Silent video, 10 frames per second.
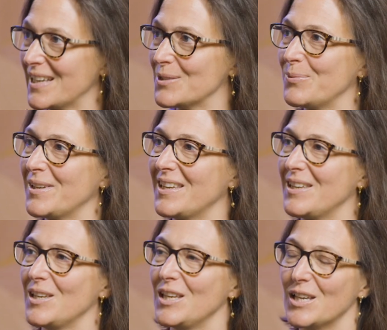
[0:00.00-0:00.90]
as
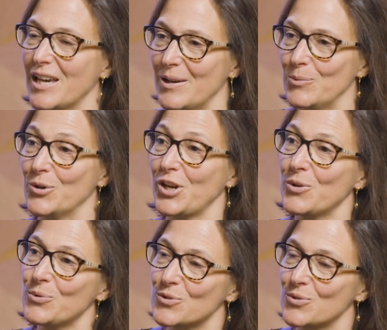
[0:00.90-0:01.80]
we were
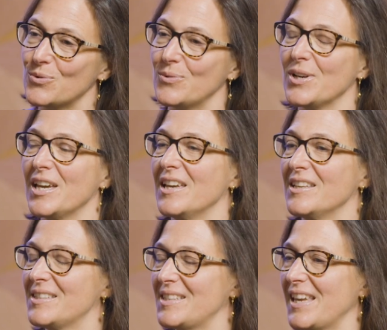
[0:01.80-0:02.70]
used to
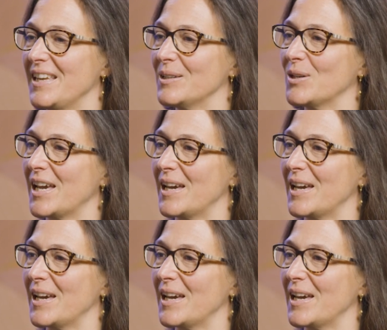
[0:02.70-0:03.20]
seeing